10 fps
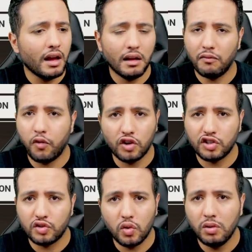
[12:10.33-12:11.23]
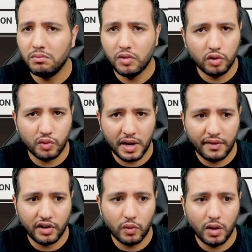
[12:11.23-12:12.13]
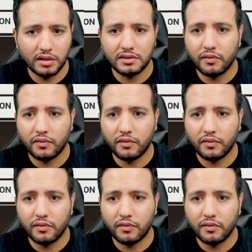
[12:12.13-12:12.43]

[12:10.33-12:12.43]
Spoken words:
focus school, use whatever you want.